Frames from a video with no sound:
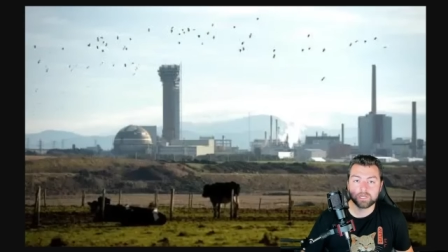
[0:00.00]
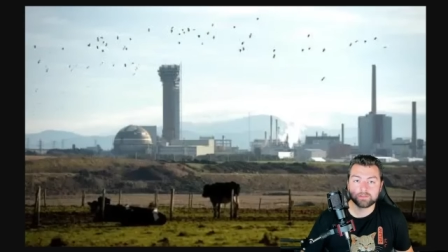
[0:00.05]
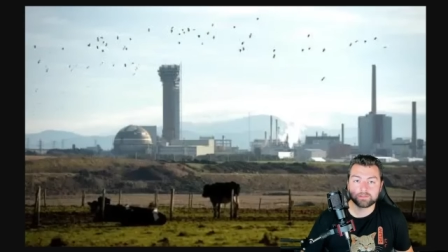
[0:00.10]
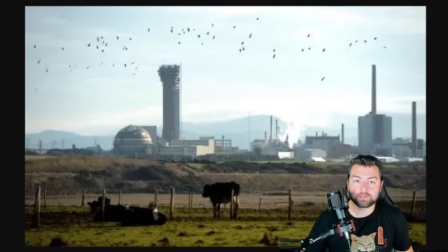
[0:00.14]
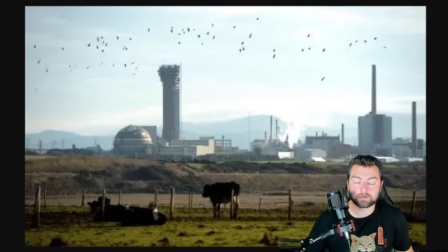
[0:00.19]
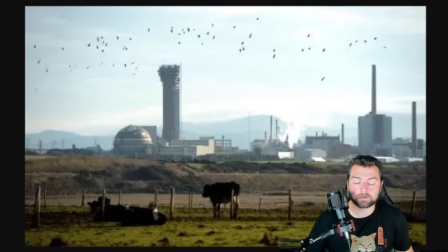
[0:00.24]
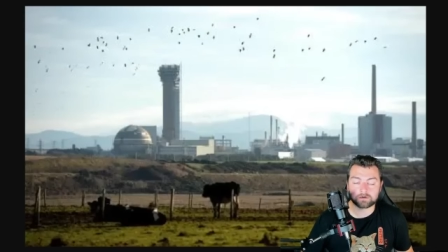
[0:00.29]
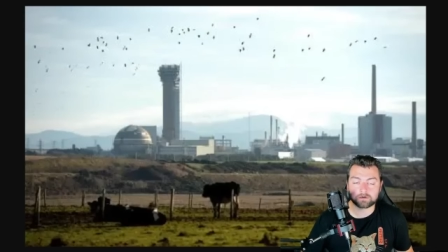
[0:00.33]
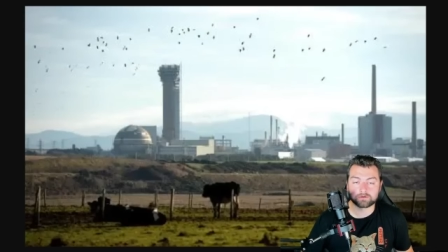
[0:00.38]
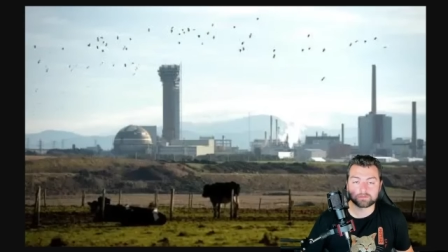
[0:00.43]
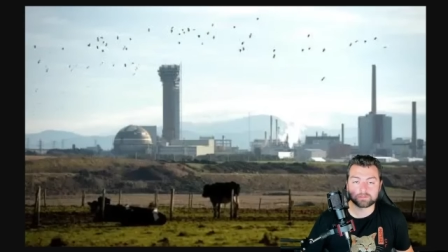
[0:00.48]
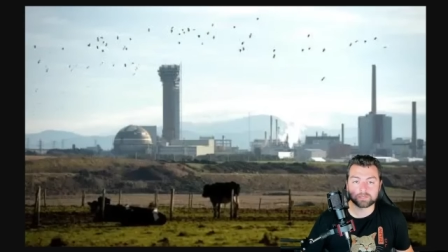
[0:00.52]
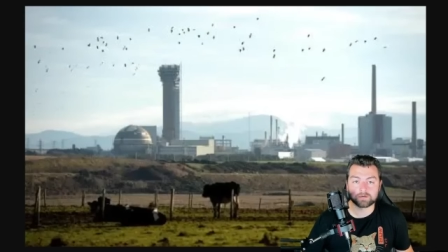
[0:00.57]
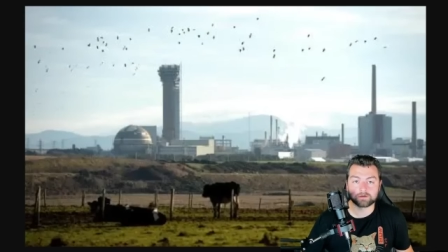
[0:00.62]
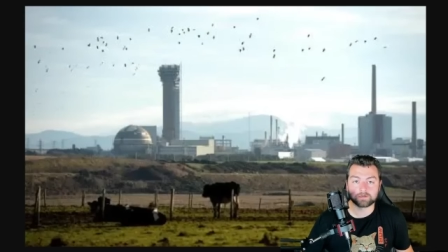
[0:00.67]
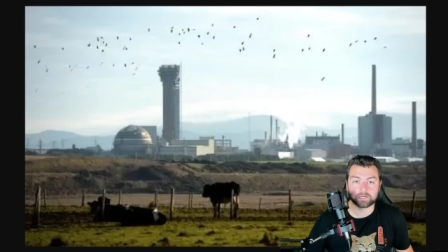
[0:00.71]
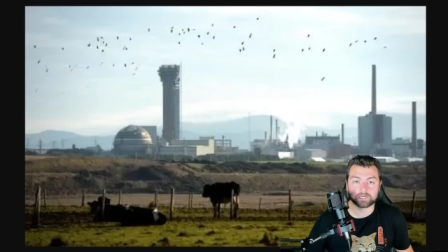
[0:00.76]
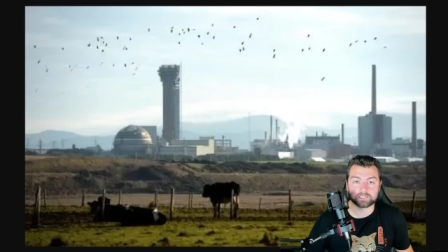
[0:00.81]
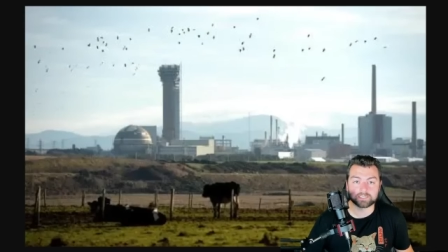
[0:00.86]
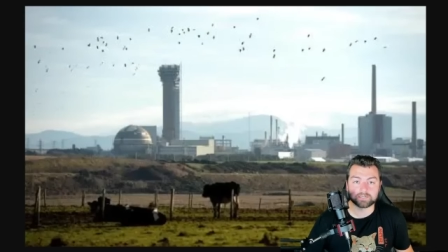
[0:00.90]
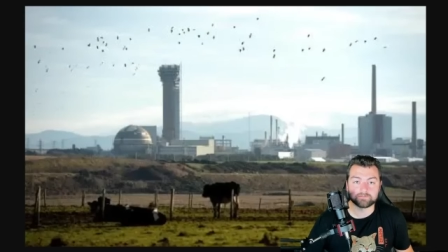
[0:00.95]
that occurred in the year
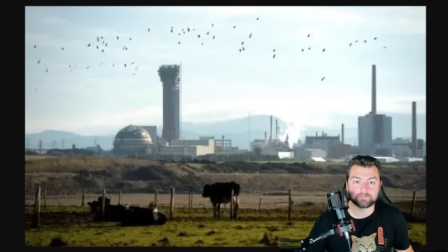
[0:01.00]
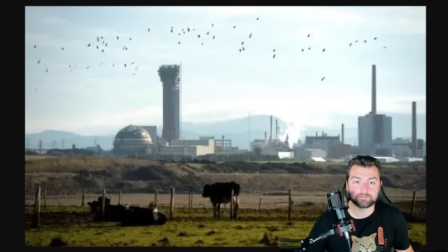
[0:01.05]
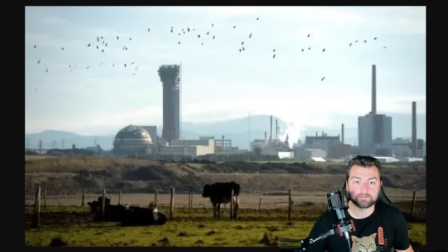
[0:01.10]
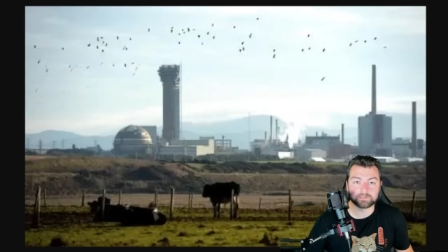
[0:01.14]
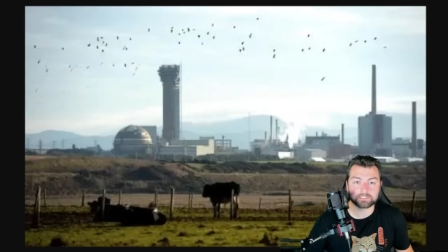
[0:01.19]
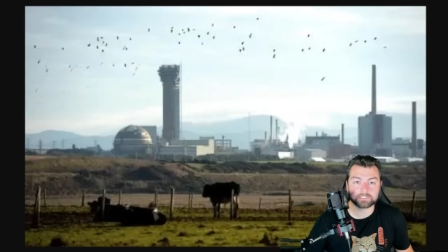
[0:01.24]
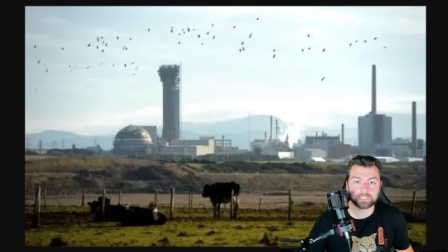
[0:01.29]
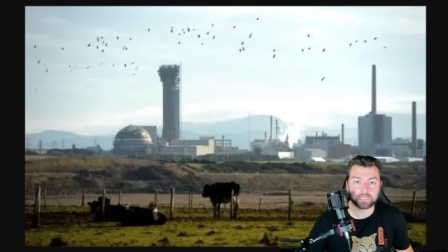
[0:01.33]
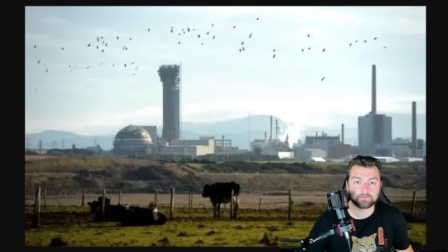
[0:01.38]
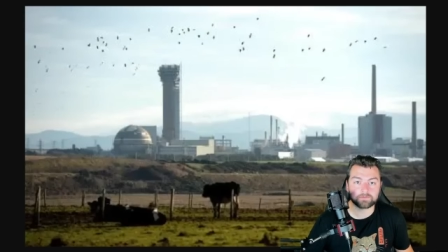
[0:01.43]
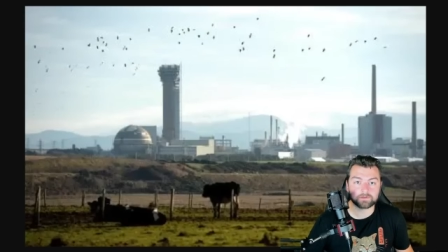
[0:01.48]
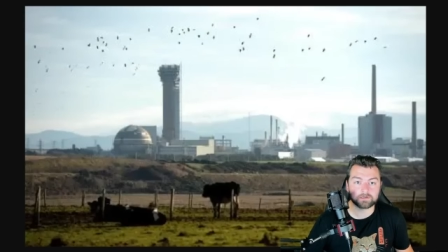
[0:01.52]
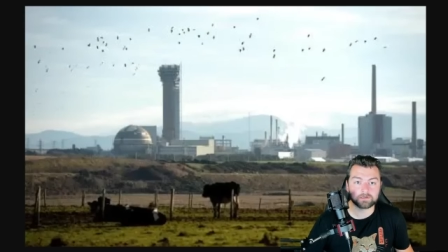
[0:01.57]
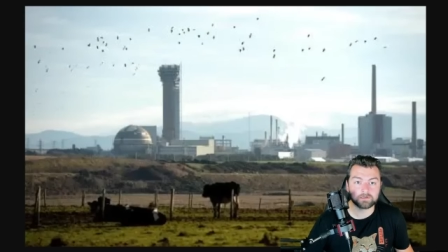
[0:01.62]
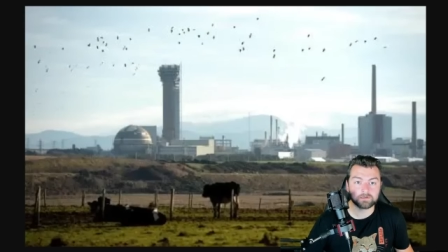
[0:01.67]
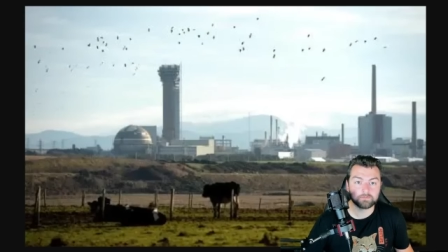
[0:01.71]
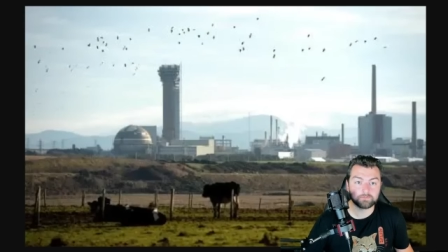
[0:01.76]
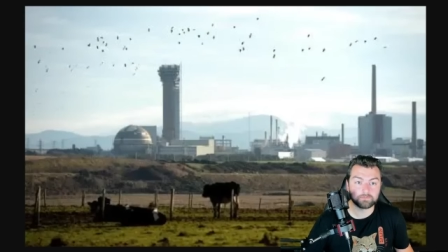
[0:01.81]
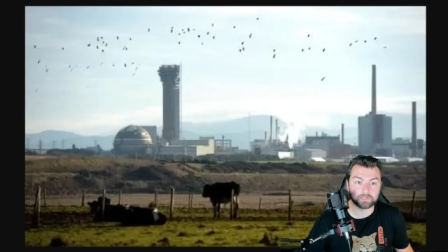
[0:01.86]
1957,